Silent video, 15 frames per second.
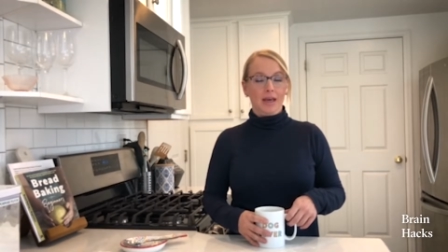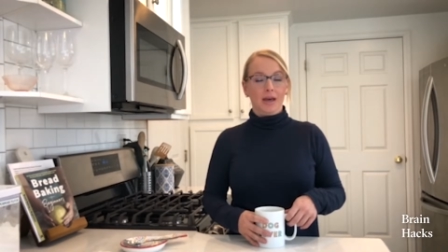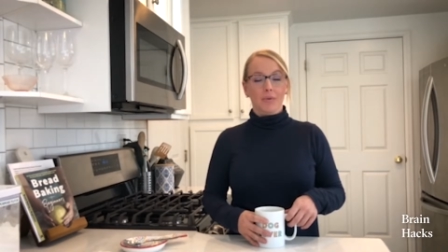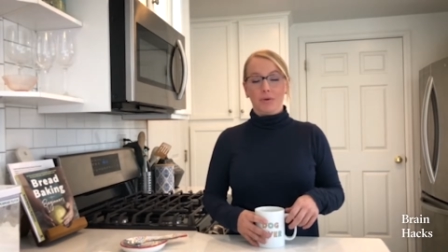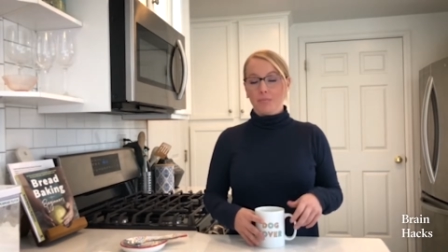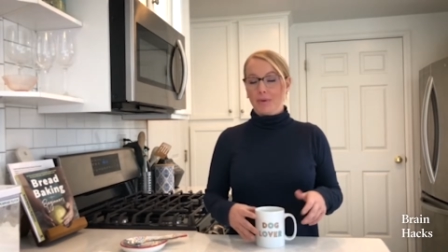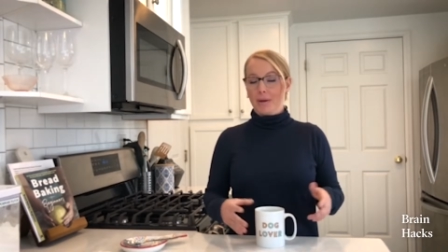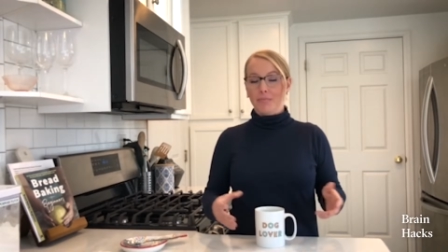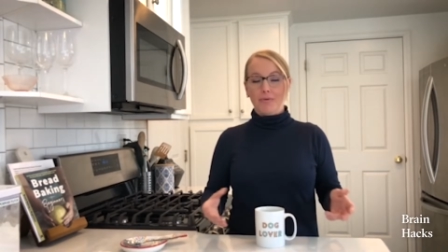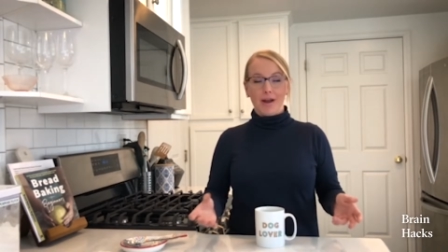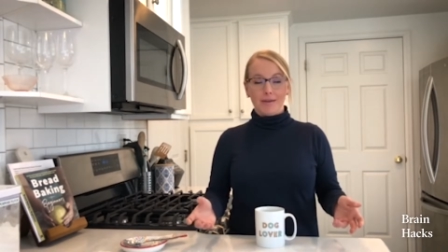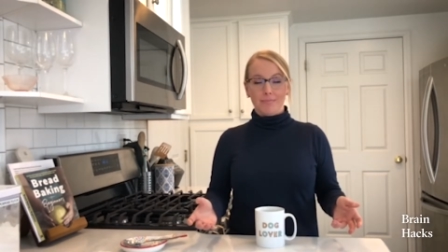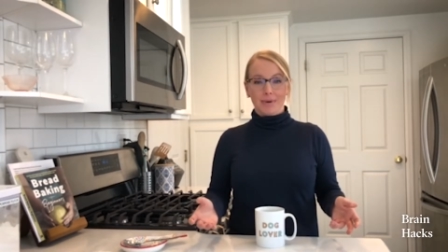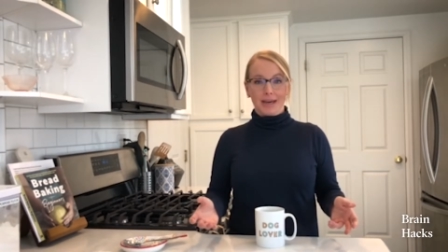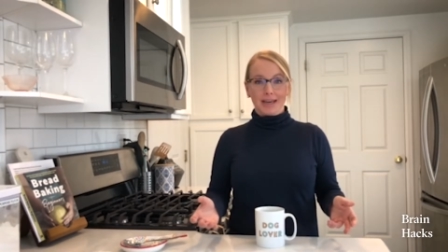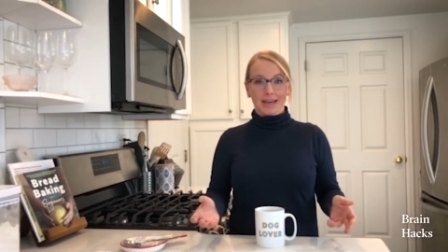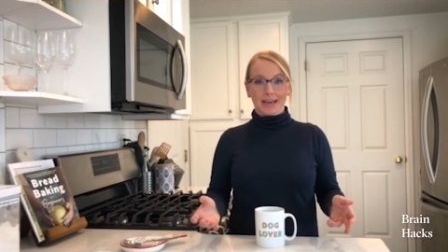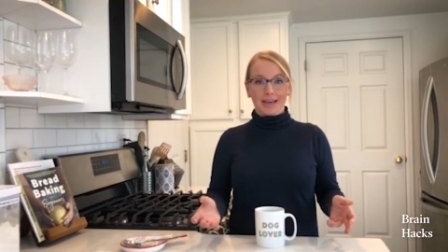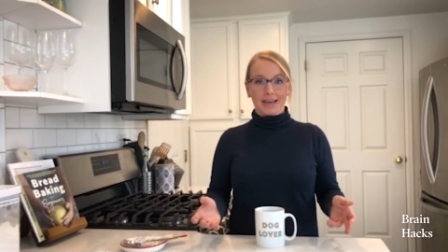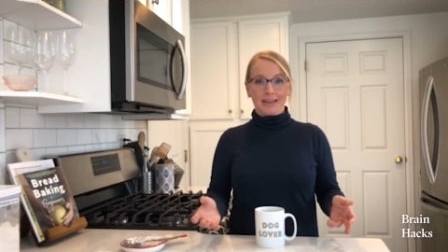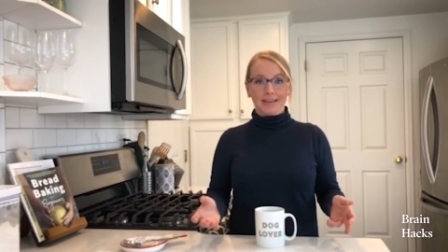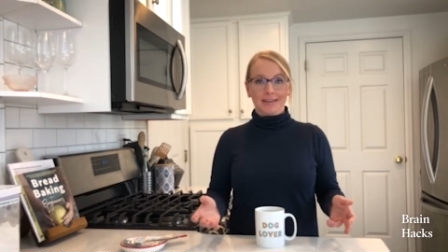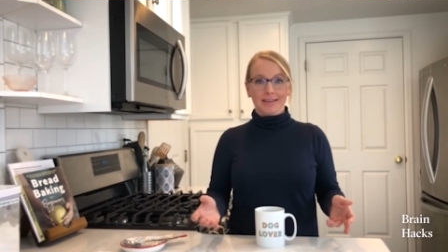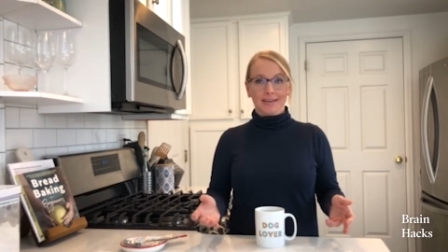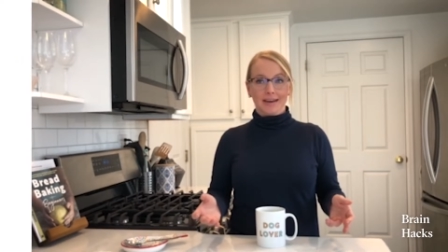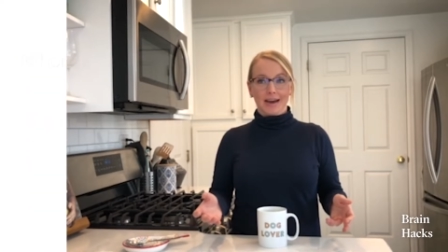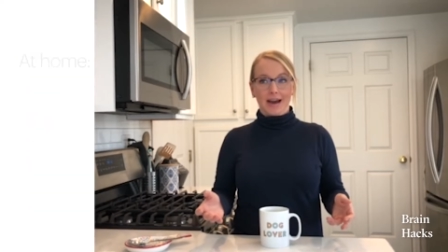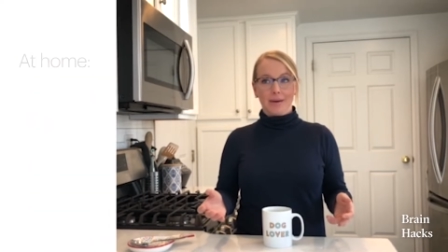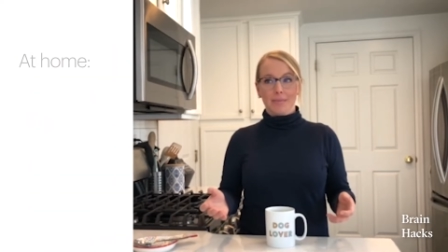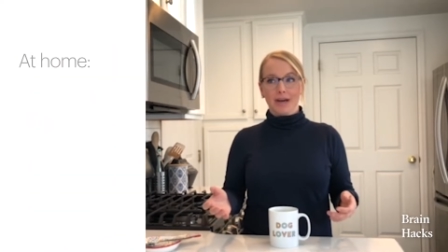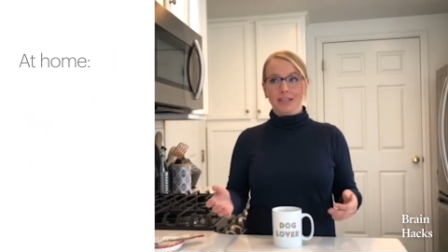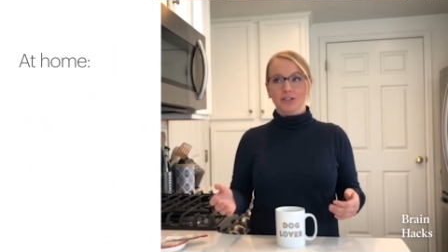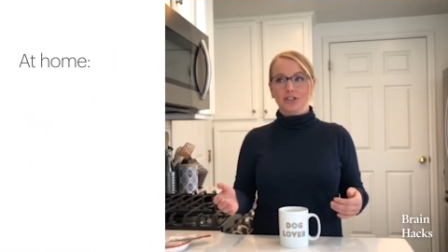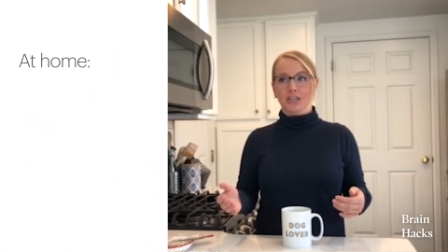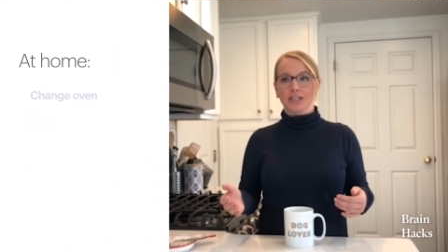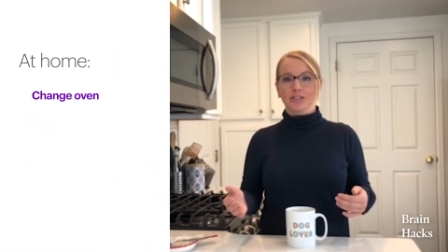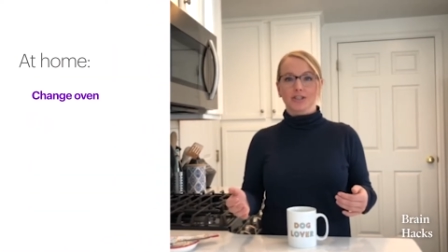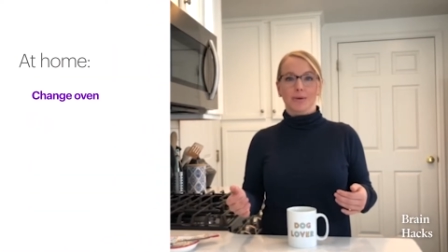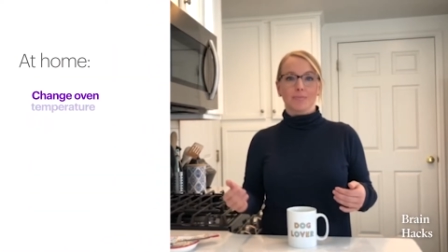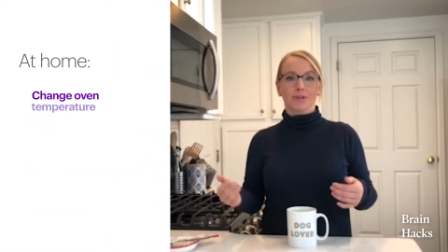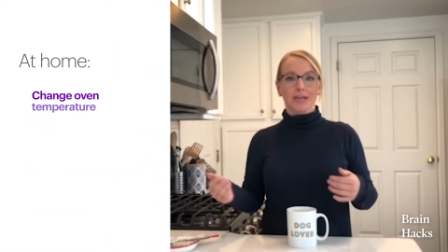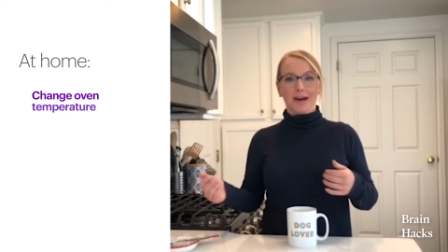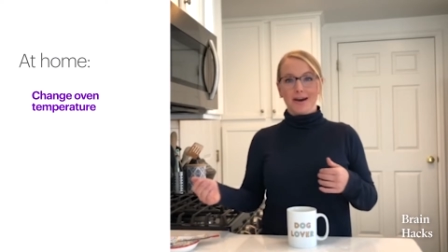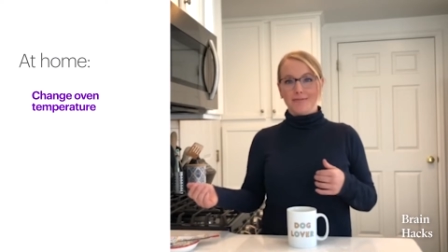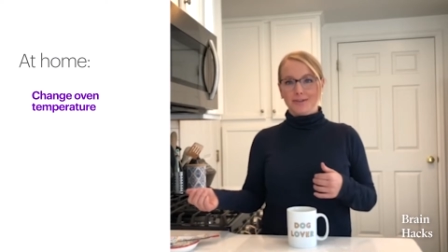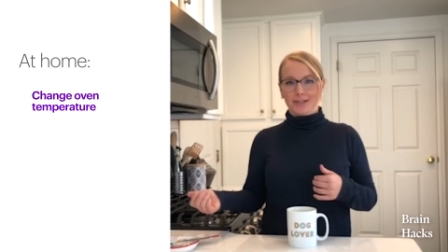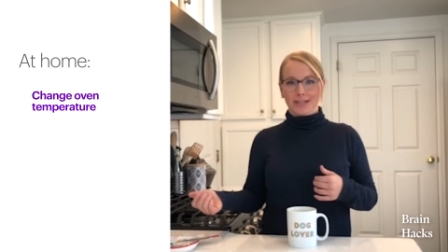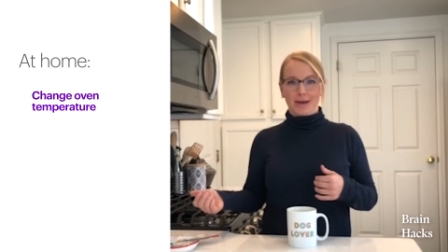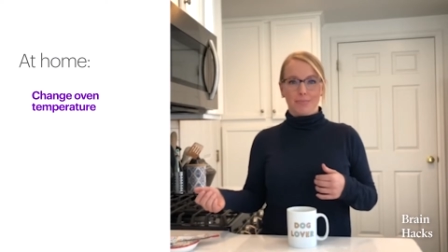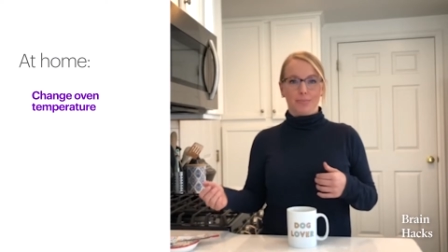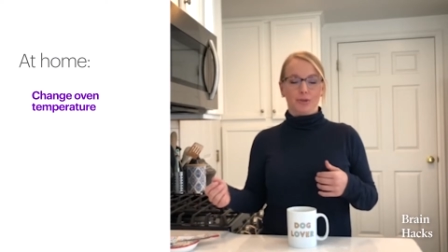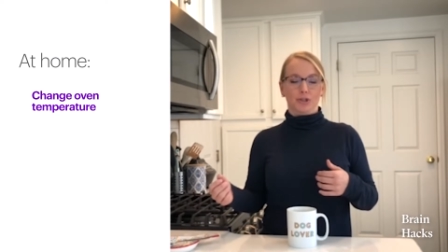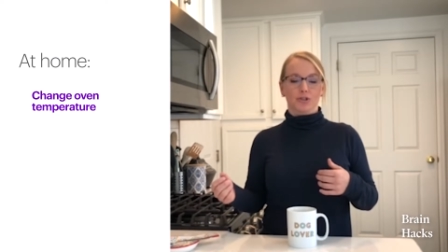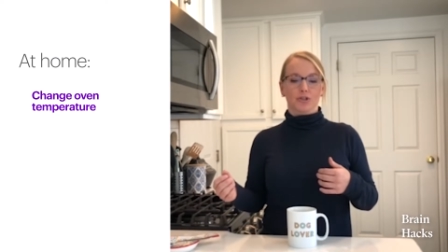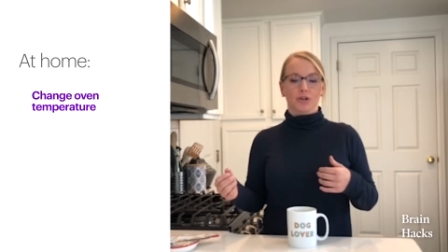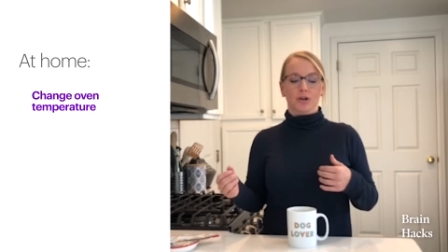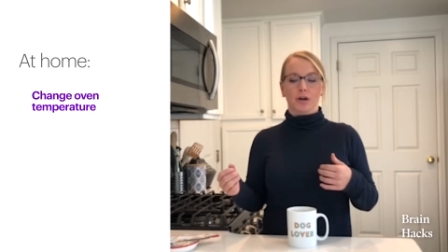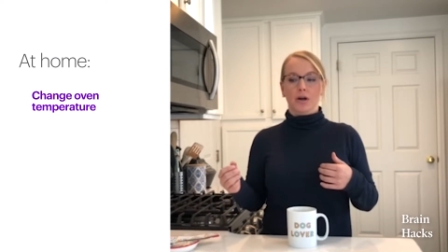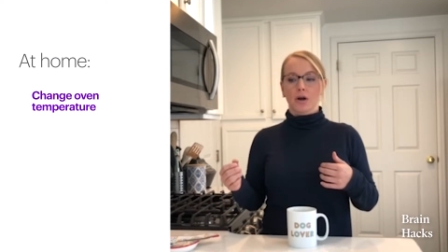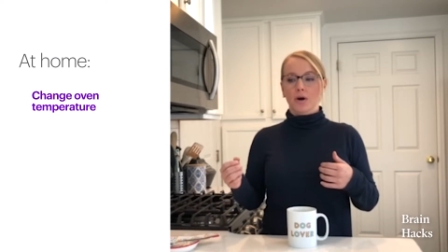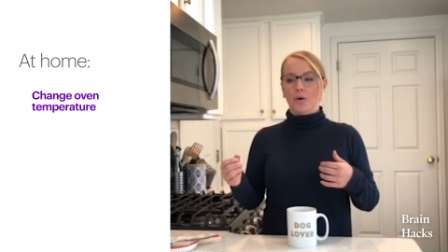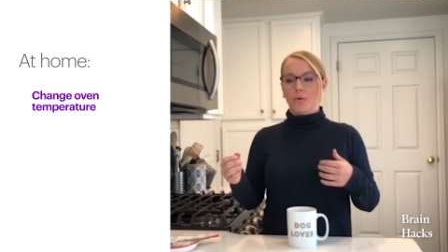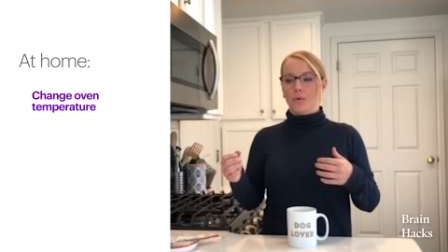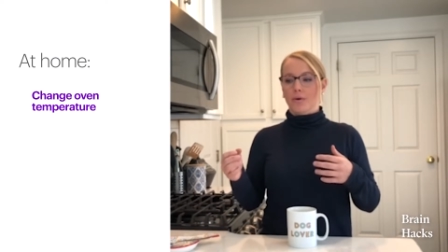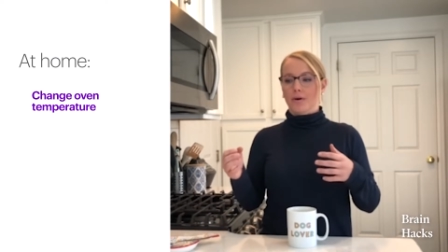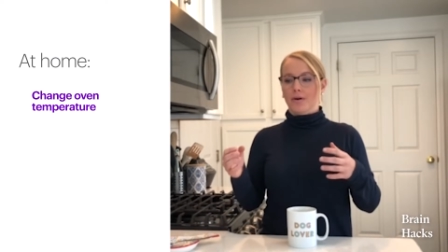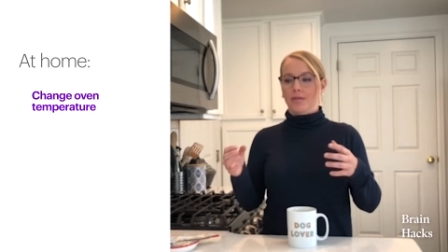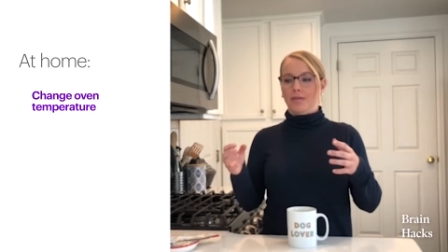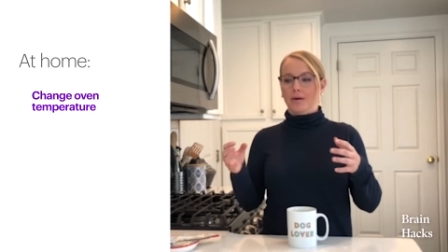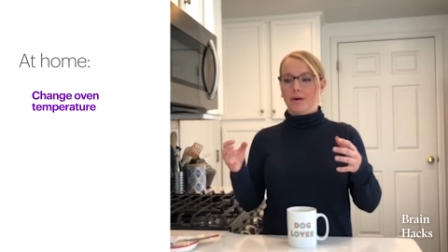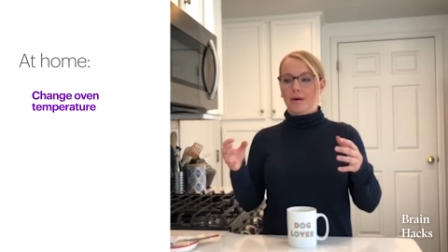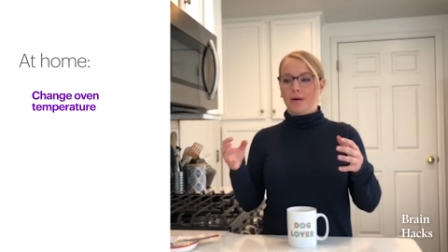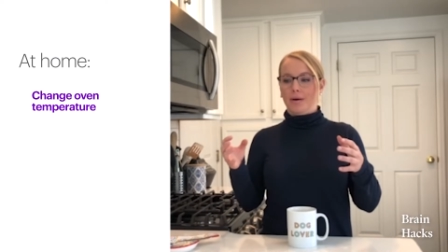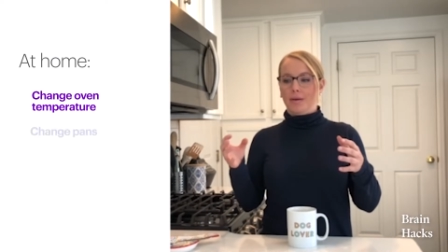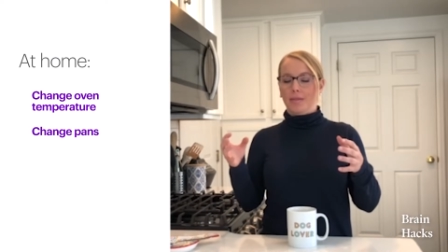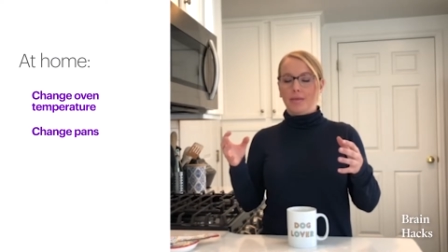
With my bread baking, I might change up the oven temperature or the,